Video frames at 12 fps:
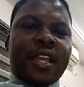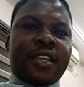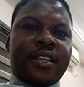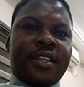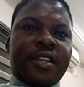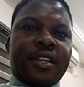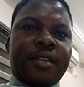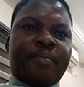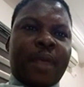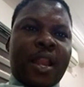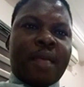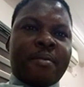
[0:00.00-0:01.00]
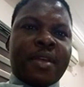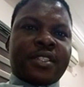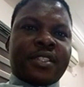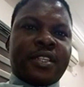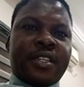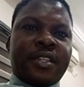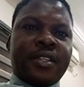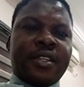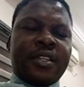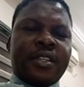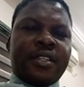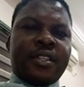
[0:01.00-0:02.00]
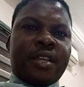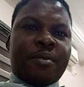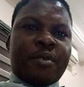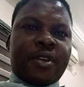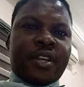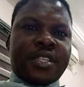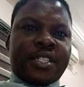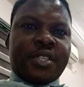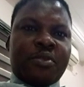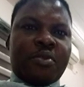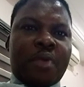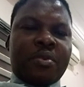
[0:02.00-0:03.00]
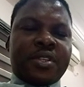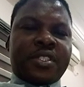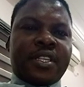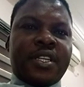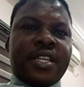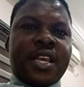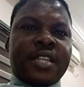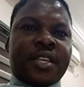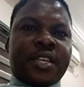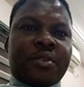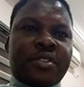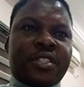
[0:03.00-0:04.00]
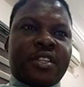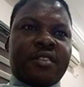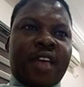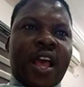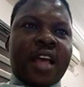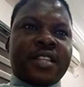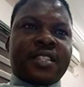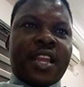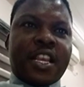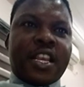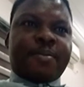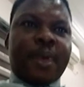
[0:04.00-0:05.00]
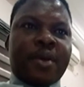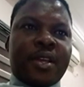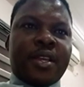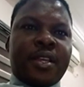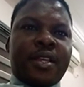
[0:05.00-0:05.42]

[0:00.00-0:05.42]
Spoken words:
in the parliamentary democracy where we say the executive has less power.